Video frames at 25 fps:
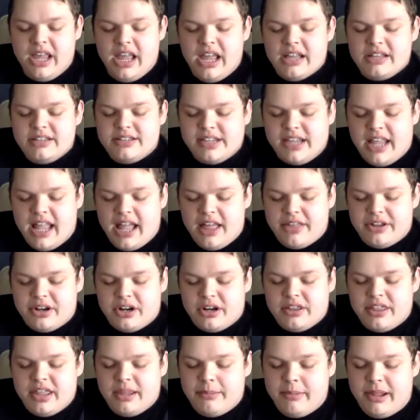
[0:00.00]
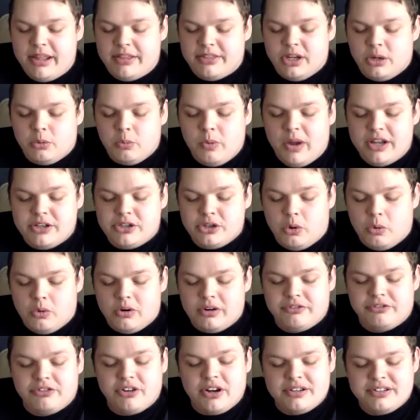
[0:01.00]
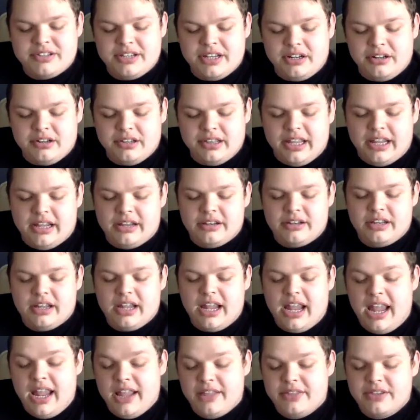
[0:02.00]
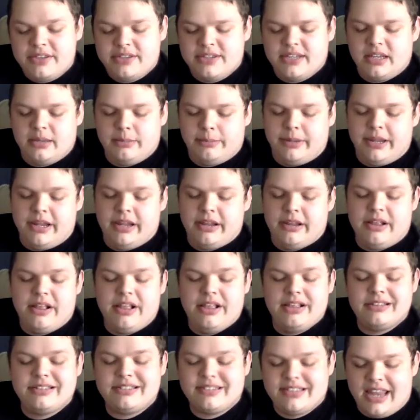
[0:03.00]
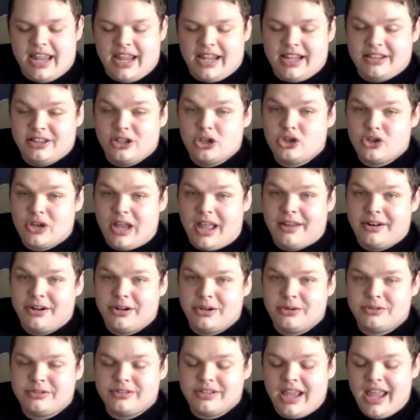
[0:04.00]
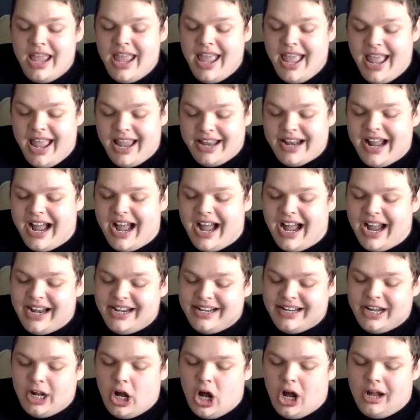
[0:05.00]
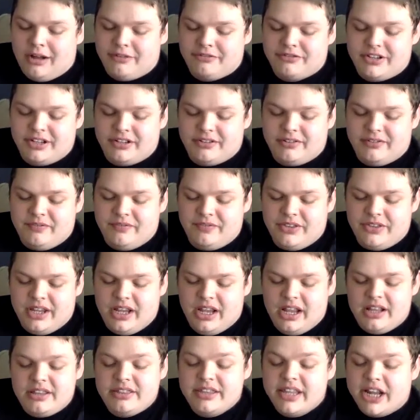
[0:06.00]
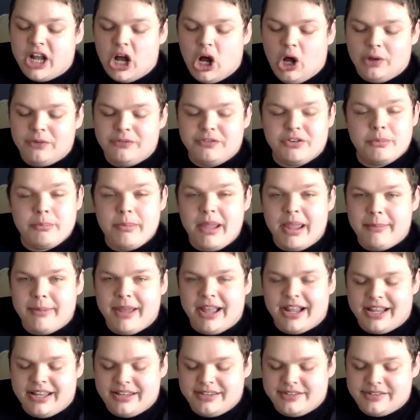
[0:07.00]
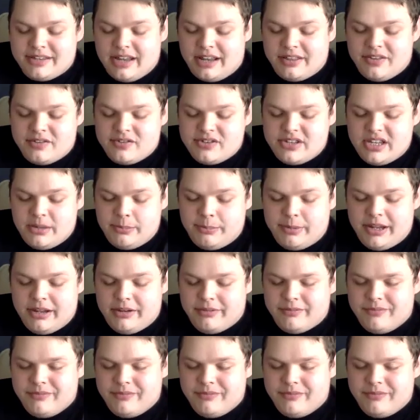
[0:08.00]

Together, they made their way toward Frontierland and the teepee, staying in the shadows and hiding often. They called for Mayback inside the teepee.